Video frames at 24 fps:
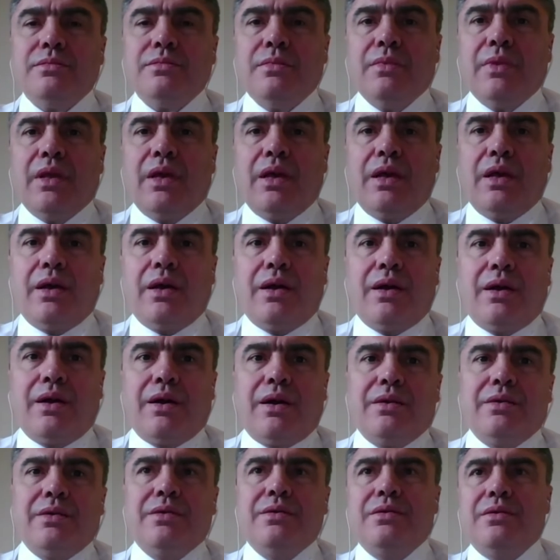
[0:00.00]

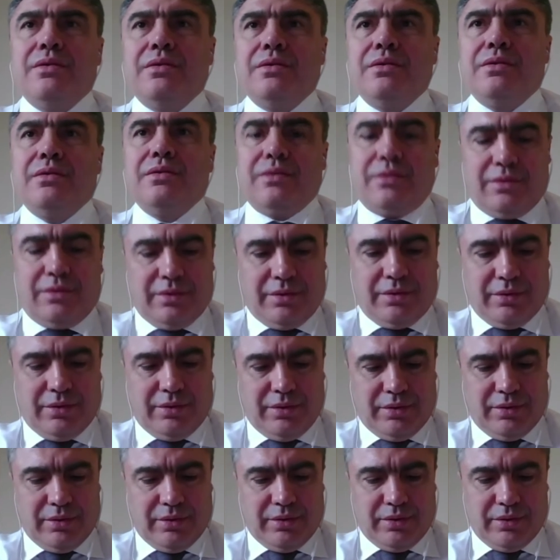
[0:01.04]
Implementing
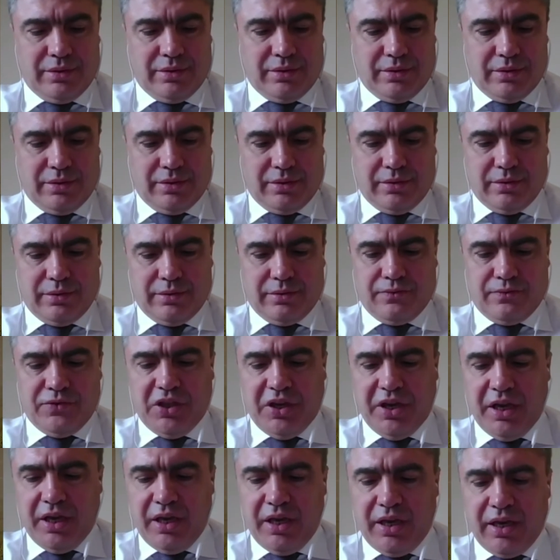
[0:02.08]
the
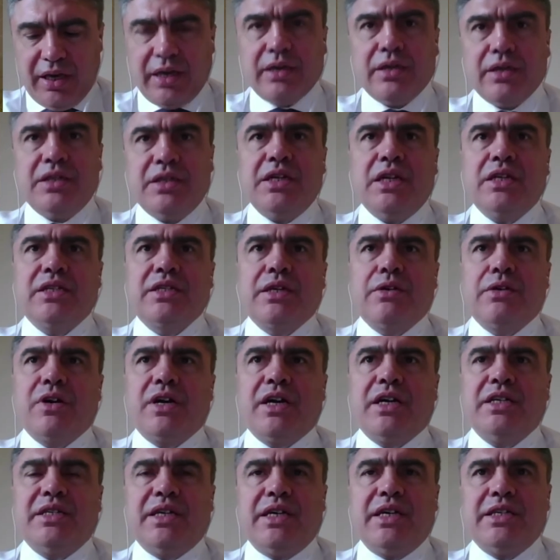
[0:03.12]
Agriculture
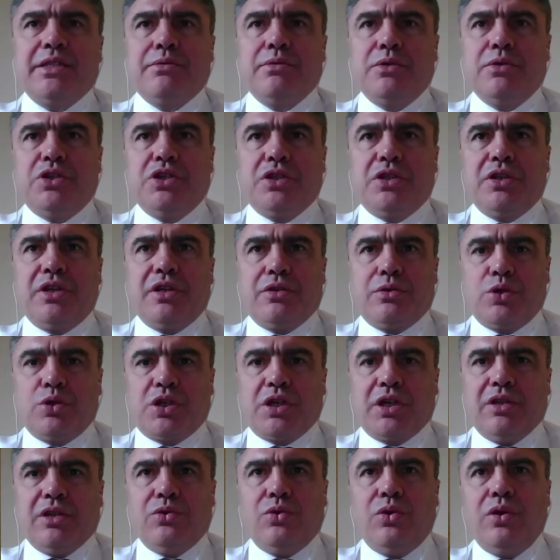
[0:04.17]
4.0
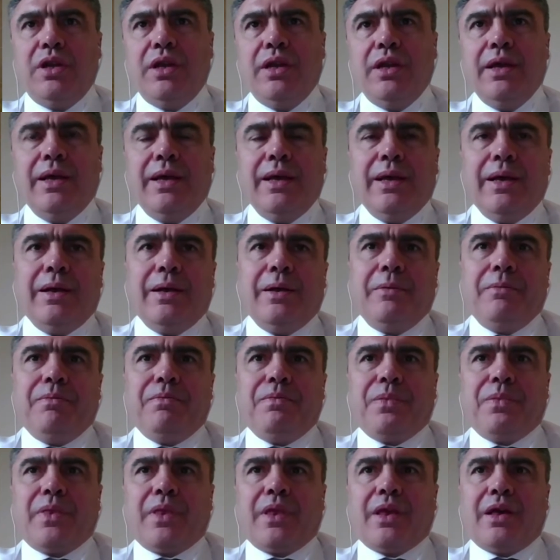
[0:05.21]
is designed to
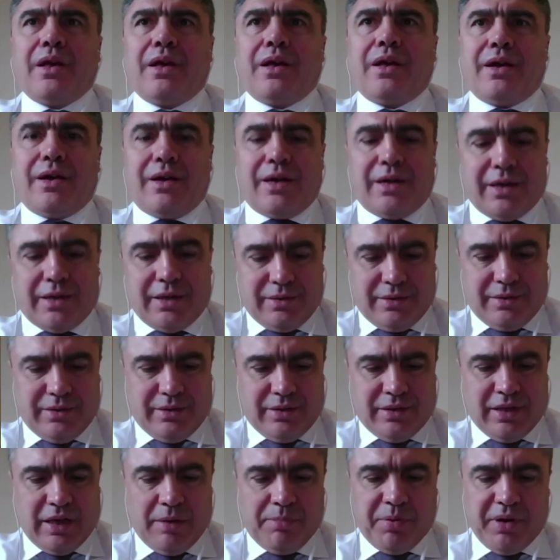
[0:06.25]
unite all those
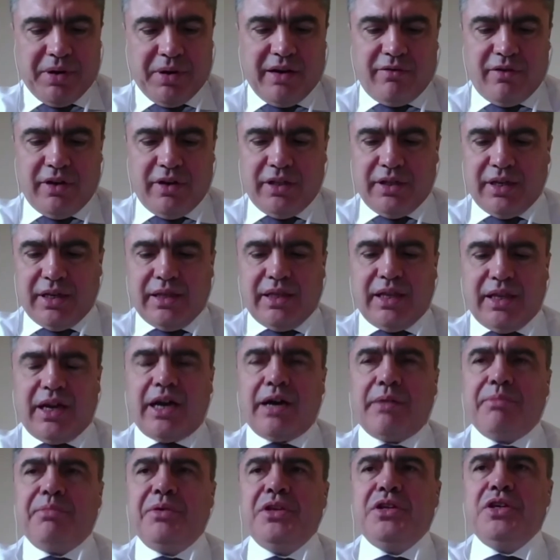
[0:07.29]
devices
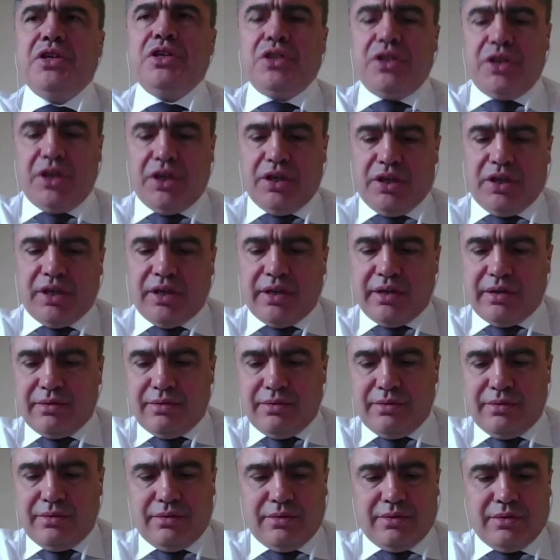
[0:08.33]
in the
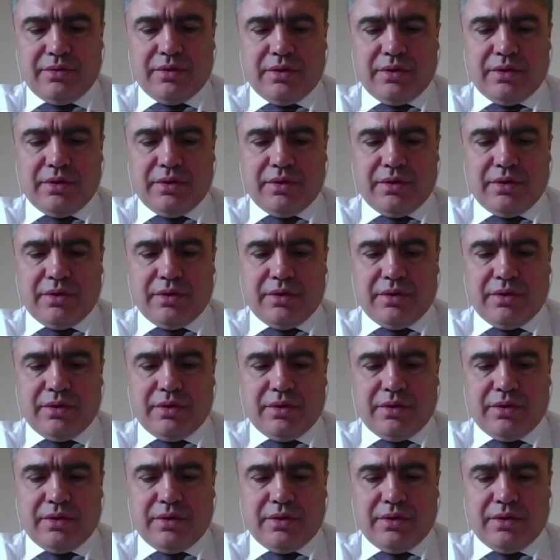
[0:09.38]
same